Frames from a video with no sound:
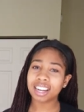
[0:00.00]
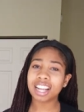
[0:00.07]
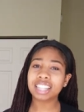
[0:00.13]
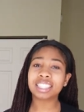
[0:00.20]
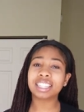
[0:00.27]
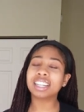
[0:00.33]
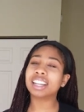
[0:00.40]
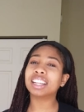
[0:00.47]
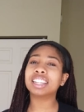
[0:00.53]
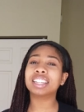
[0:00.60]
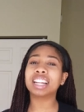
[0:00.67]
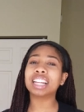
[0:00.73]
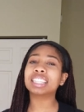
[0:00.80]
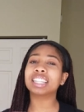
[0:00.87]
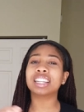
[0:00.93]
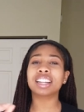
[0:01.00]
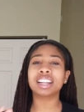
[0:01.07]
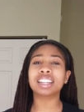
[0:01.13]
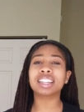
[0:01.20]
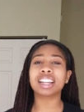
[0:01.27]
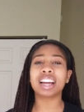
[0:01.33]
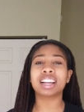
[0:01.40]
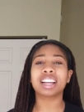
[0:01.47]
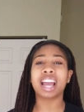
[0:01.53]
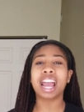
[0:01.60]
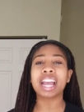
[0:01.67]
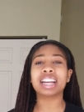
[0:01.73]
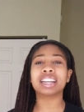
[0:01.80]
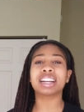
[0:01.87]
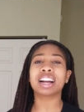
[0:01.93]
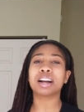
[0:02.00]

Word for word: That's another that's another like hating